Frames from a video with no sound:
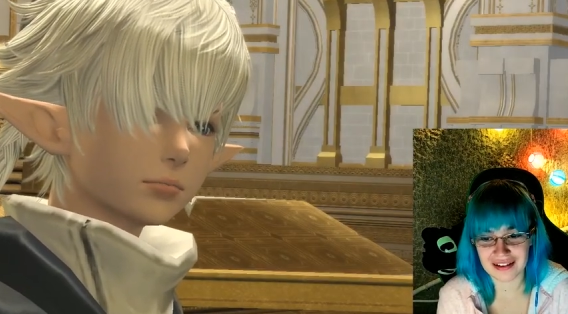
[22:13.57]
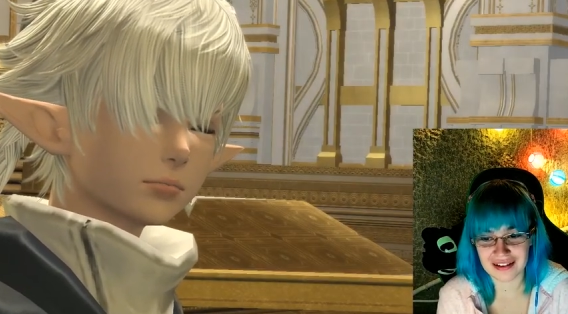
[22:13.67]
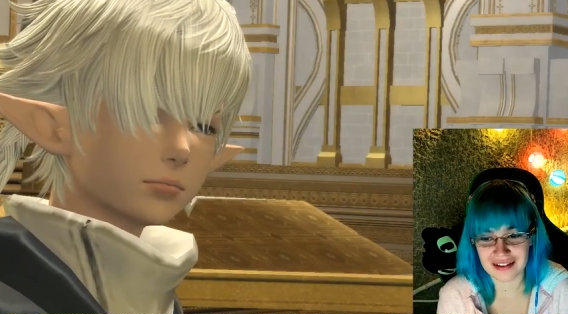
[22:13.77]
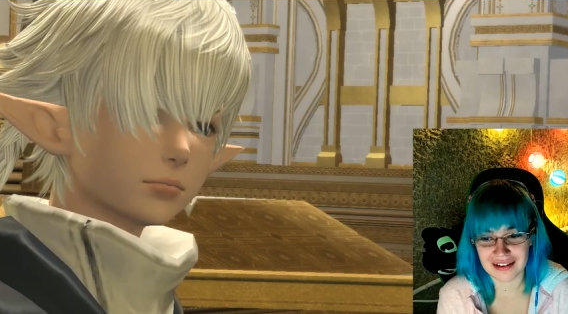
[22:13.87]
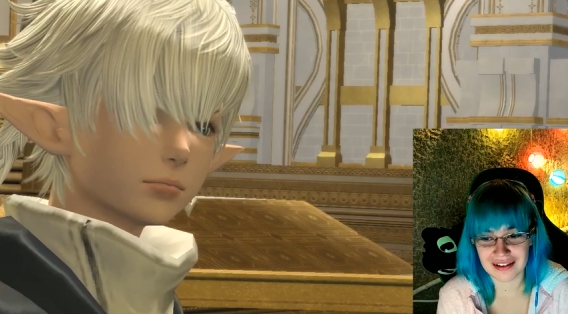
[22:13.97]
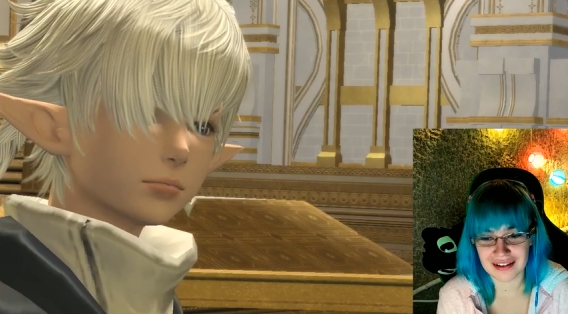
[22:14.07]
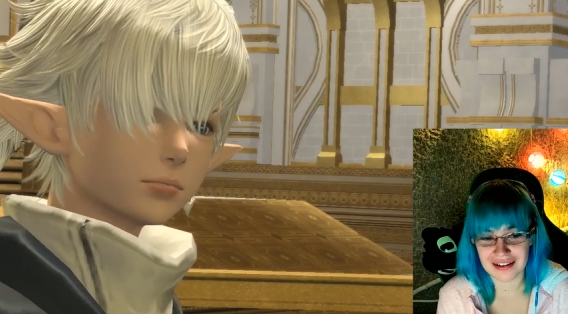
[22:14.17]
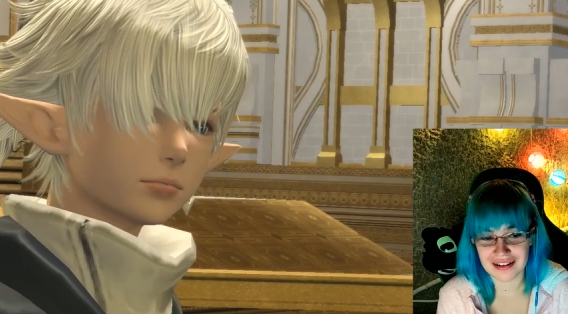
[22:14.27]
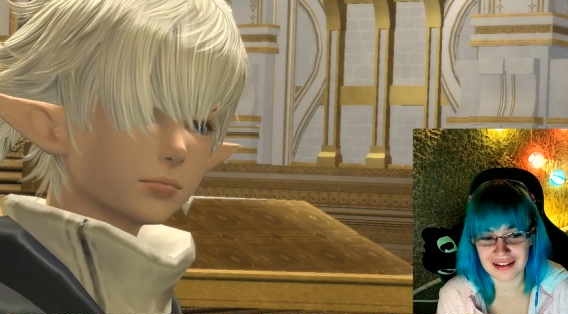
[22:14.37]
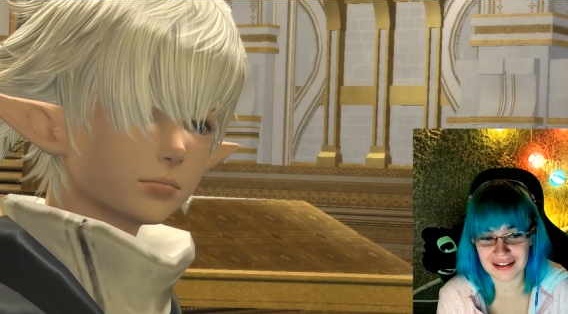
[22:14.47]

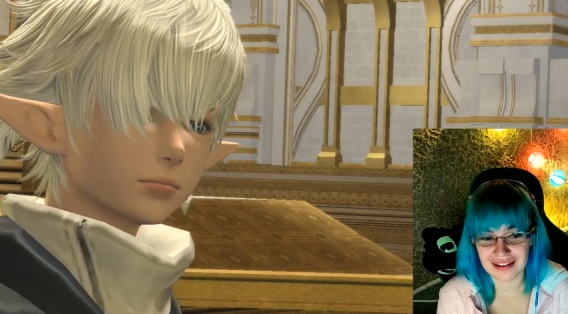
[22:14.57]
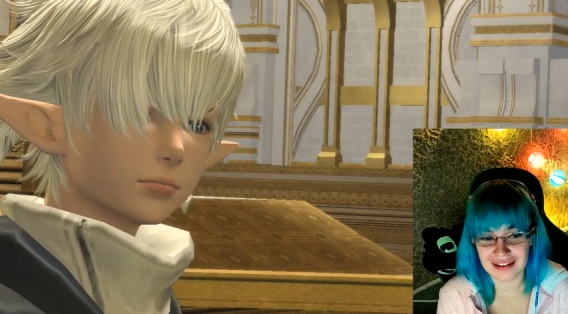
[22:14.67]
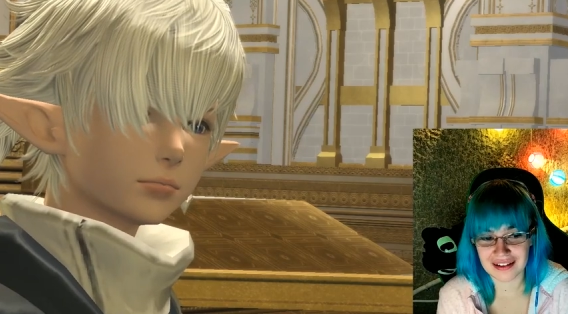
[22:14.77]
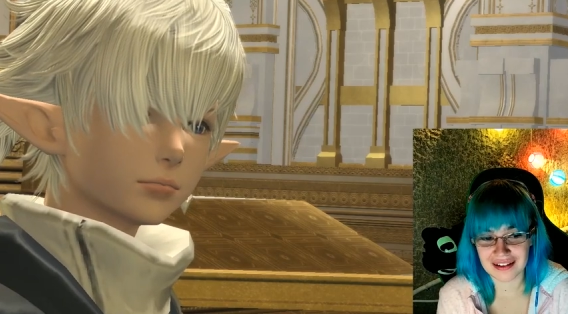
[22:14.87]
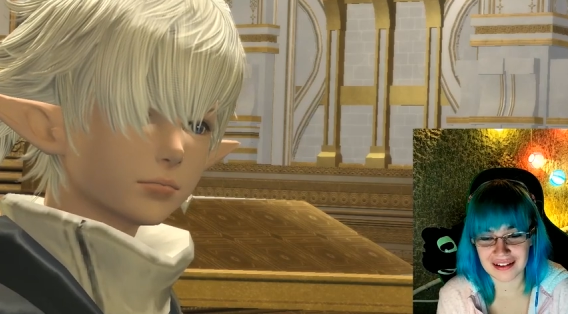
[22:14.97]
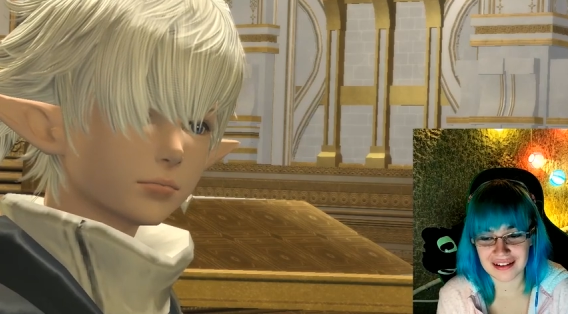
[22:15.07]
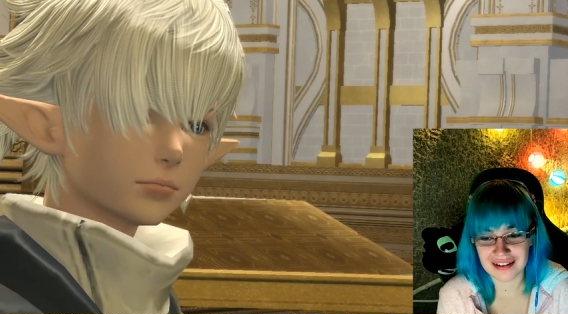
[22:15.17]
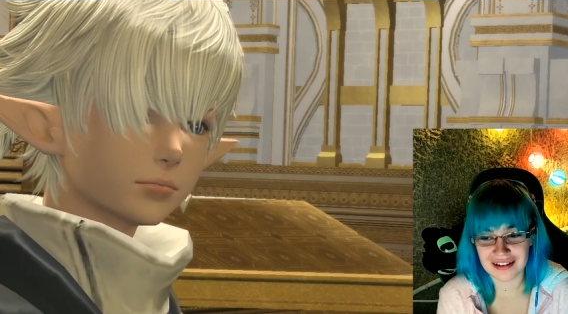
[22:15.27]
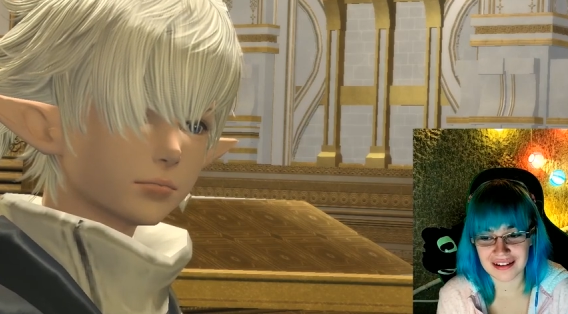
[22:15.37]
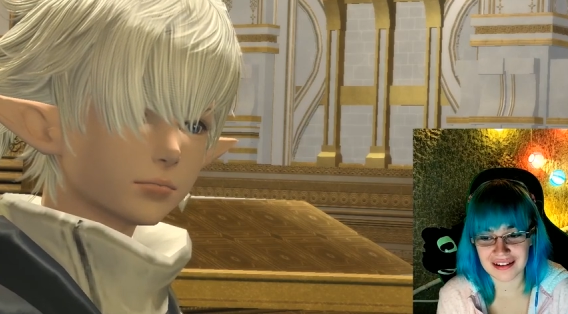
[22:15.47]

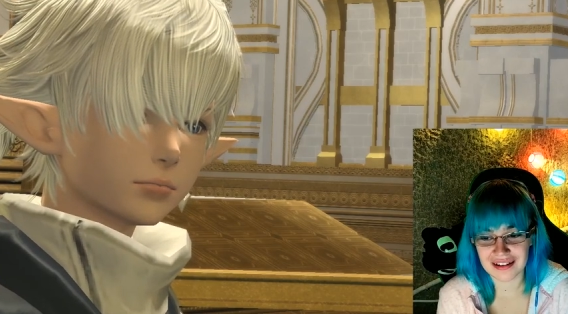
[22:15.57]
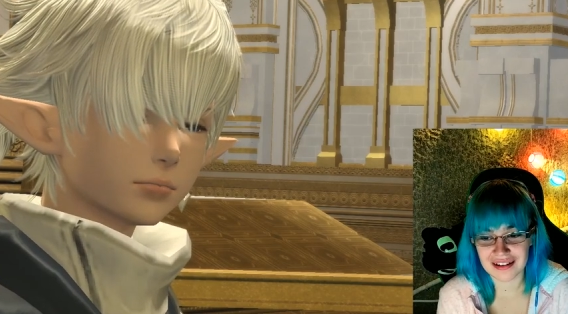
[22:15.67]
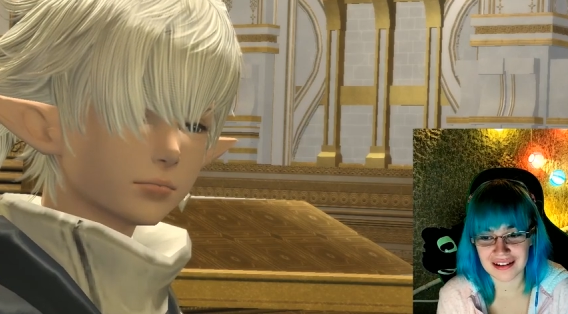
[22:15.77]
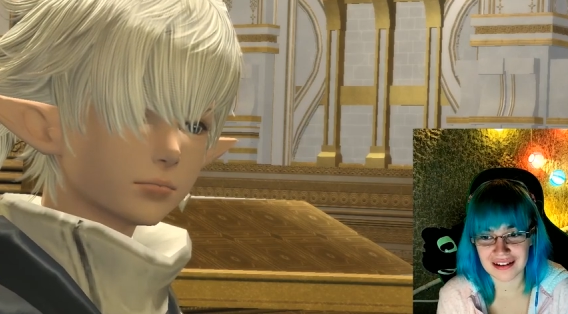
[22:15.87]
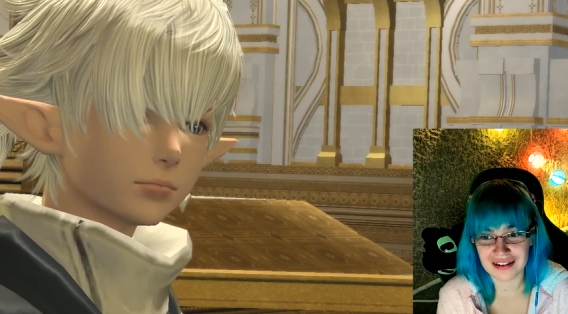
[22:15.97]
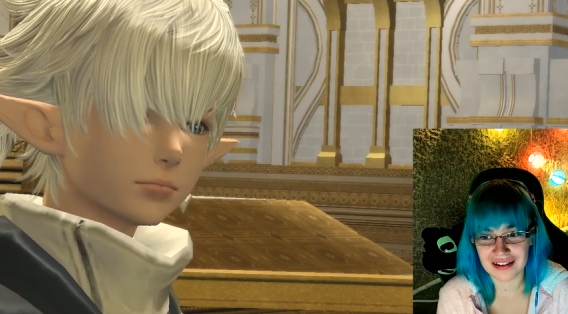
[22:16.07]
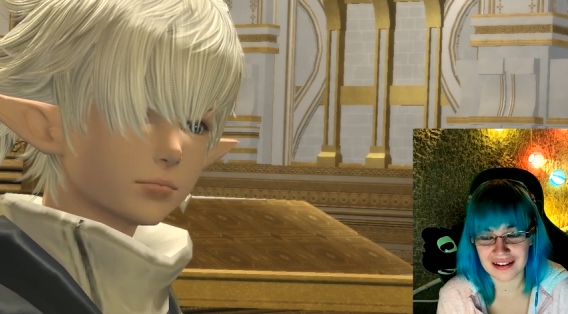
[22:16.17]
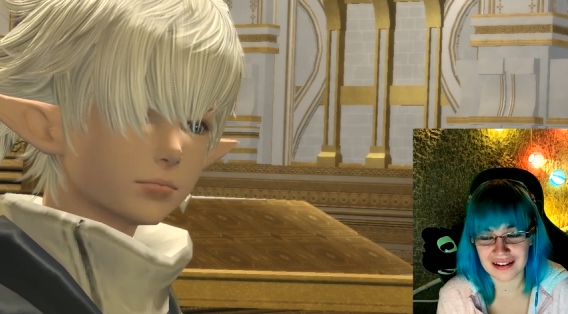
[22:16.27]
(silence)